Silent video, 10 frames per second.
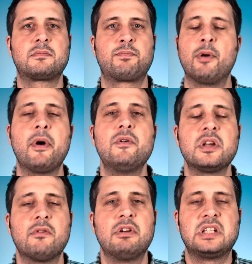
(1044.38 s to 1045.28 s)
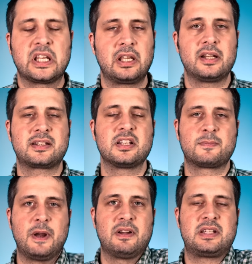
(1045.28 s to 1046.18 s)
promote ridiculous
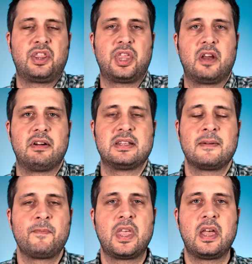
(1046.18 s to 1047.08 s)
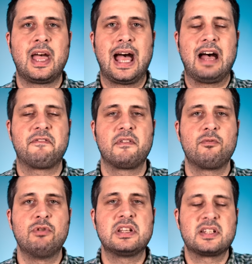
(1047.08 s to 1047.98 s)
conspiracy theories have
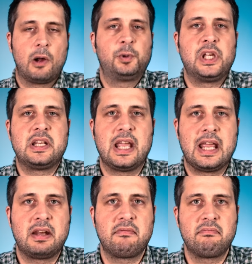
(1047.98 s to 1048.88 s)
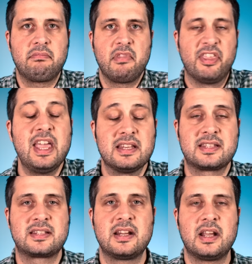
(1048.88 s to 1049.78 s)
resulted in
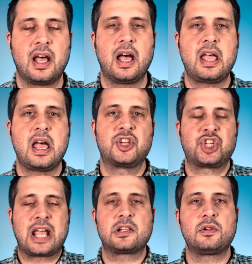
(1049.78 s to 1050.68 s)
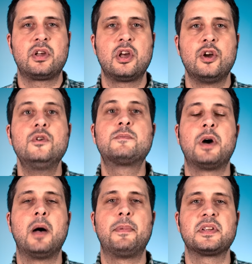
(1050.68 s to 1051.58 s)
this, a channel whose
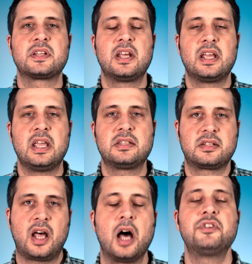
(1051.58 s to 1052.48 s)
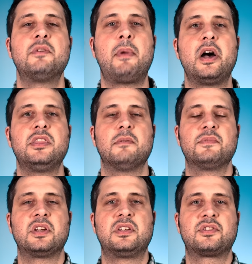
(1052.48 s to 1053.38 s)
purpose is to undermine them,
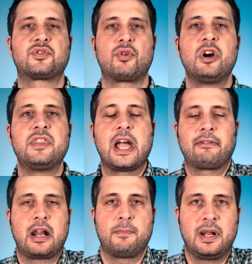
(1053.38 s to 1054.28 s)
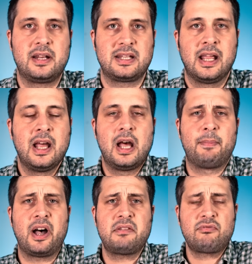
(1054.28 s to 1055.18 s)
to destroy their credibility
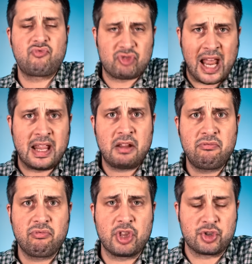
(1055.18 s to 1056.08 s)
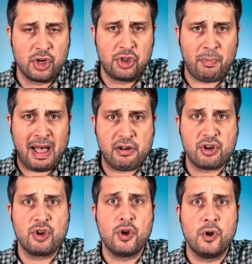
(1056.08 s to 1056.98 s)
by telling the truth about
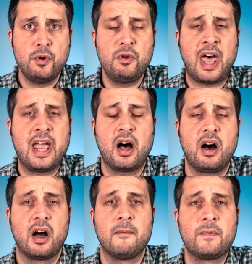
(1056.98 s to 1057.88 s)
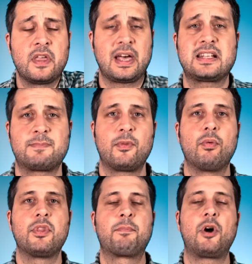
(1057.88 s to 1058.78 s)
who they are. That's
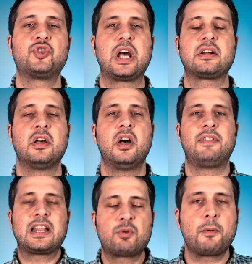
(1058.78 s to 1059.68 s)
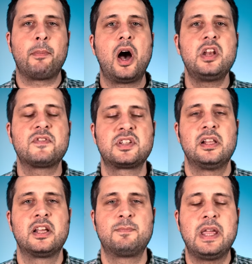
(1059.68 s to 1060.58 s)
the project. That's what Mind of Steel
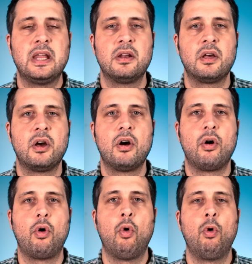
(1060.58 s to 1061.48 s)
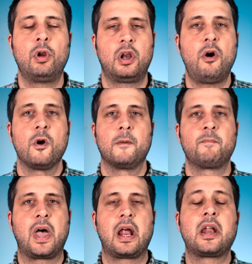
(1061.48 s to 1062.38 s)
has been all along.
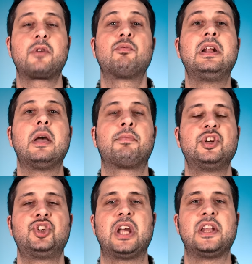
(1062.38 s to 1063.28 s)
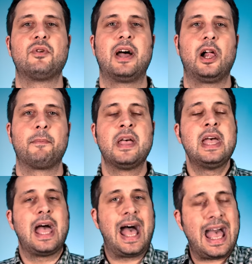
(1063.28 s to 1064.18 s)
And I'd really appreciate your help.
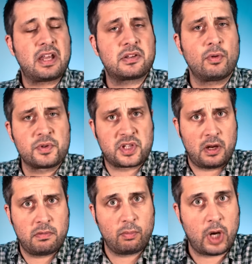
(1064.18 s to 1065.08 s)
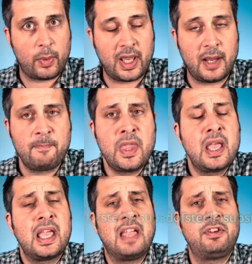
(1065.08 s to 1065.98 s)
And also, while we're here,
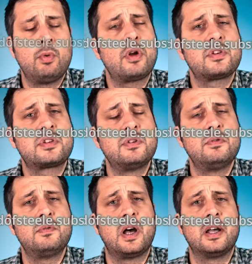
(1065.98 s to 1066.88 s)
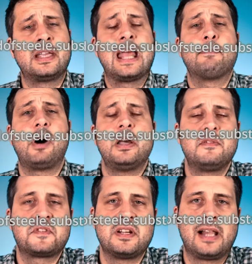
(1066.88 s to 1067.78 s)
if you want to get Mind
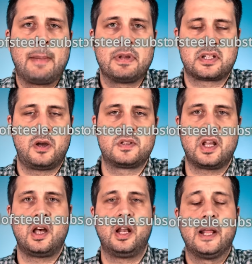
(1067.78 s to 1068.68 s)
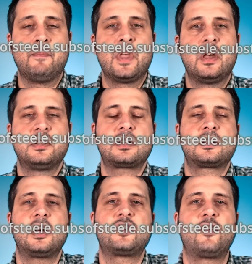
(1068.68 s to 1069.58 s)
of Steel episodes early, just
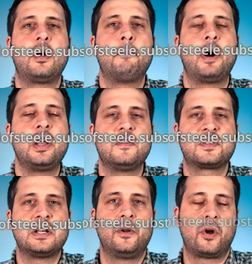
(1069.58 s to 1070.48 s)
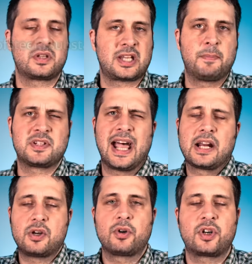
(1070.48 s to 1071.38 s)
search for
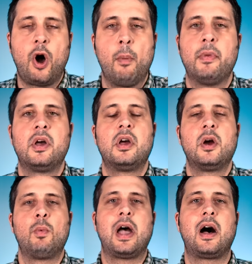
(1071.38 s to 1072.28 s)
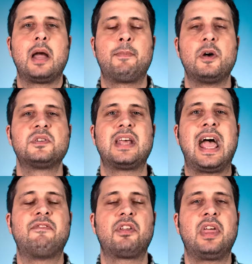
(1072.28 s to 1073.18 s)
mindofsteel.substack.com, where I post
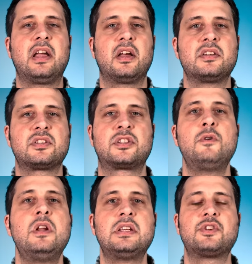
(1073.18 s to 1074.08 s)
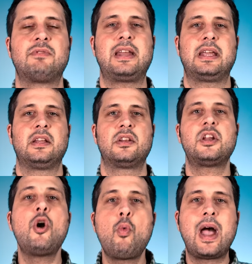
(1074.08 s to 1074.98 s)
everything as soon as it's ready.
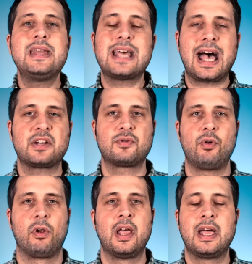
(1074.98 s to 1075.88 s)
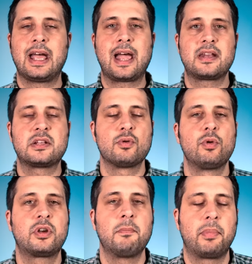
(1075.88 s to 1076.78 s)
No wait at all. And it's
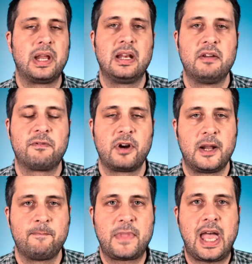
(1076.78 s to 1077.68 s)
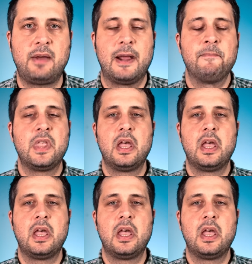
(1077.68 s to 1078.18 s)
all completely free. Anyway,